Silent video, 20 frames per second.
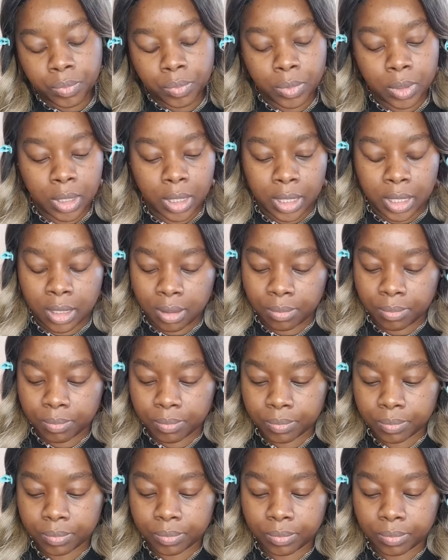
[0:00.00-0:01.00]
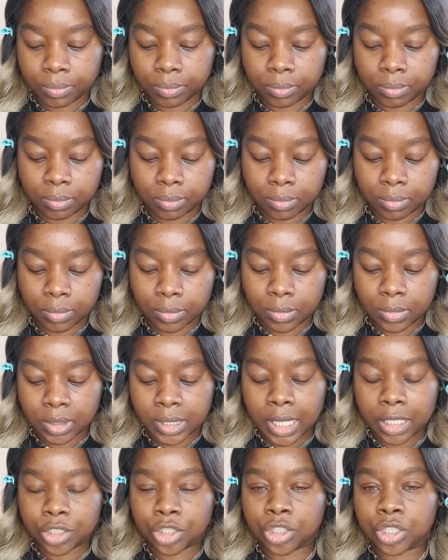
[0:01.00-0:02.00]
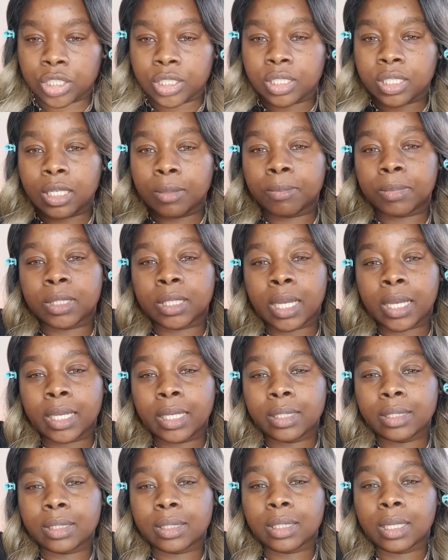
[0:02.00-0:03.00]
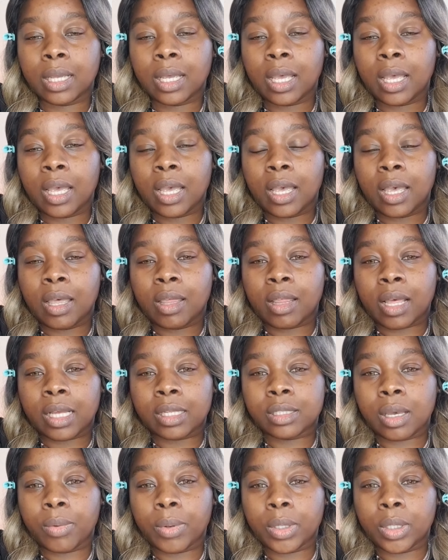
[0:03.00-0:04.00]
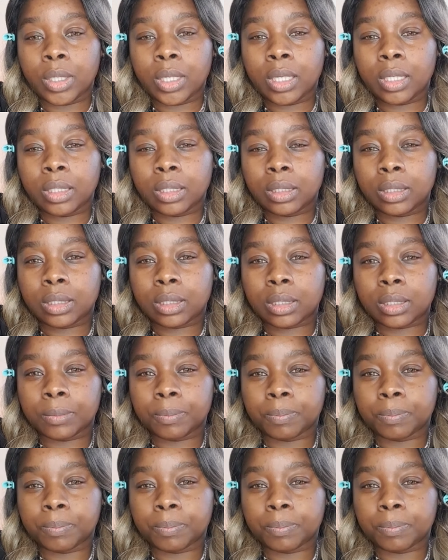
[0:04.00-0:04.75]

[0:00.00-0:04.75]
Okay, texture seems nice. That's how it looks.